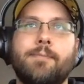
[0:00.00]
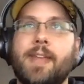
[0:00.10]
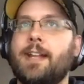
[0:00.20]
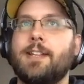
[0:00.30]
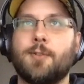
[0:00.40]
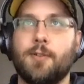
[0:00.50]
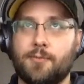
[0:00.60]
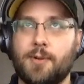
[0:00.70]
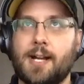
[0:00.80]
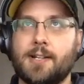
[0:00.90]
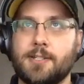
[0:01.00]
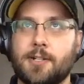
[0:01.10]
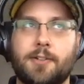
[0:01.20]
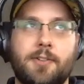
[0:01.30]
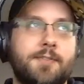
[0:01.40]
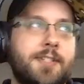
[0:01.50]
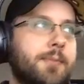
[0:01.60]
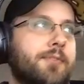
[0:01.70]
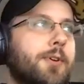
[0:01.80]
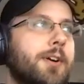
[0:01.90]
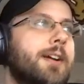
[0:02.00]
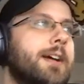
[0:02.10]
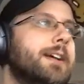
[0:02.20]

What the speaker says: any sort of React starter that you've seen before.